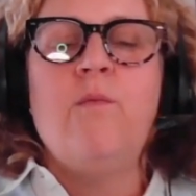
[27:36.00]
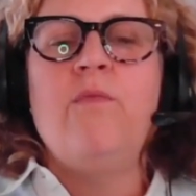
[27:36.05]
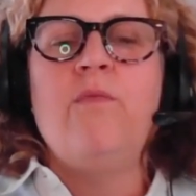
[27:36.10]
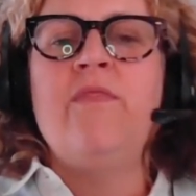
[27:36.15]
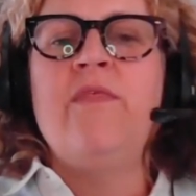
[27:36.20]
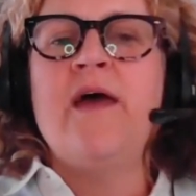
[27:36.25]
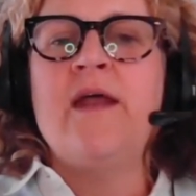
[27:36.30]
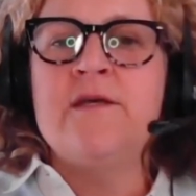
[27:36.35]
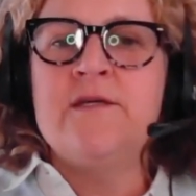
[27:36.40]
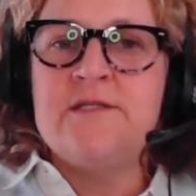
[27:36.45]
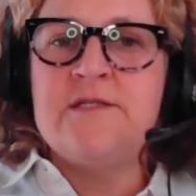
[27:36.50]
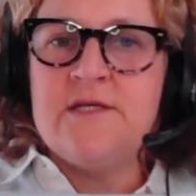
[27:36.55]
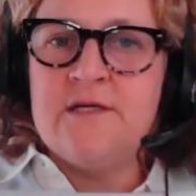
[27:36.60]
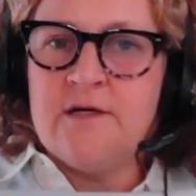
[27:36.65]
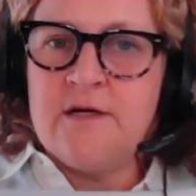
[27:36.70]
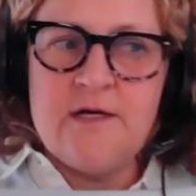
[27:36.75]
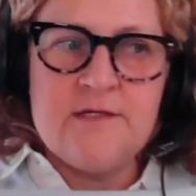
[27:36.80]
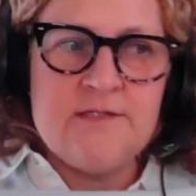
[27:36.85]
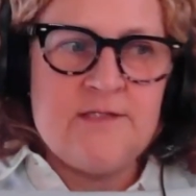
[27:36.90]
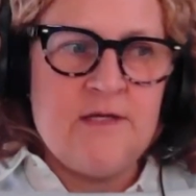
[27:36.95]
Then it
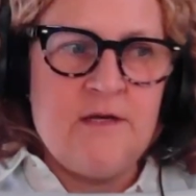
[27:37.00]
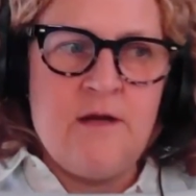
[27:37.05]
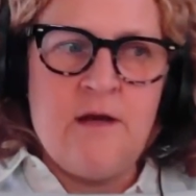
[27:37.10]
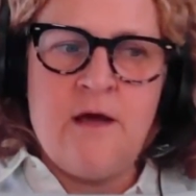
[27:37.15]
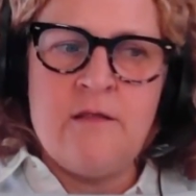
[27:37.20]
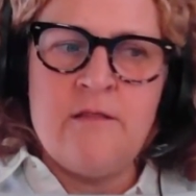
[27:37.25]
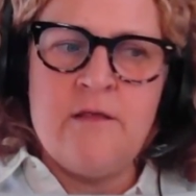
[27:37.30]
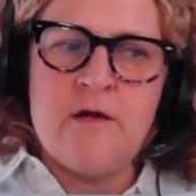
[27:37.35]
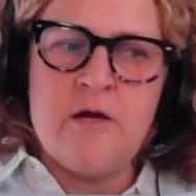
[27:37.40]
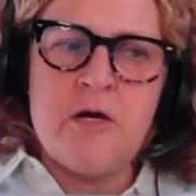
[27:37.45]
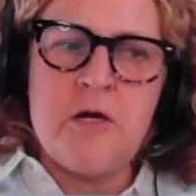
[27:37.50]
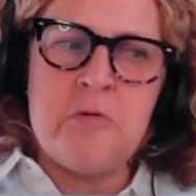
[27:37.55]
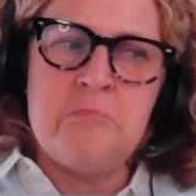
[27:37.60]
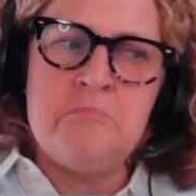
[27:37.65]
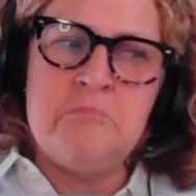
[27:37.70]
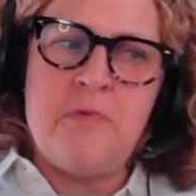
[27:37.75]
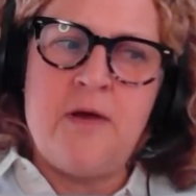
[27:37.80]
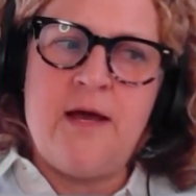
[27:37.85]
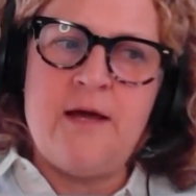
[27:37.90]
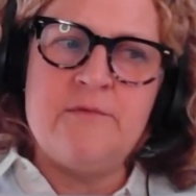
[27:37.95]
took us another,
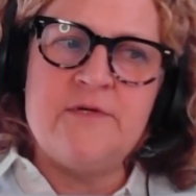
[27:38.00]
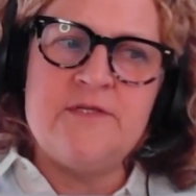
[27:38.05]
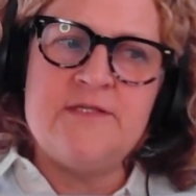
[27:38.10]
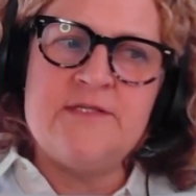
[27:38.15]
I would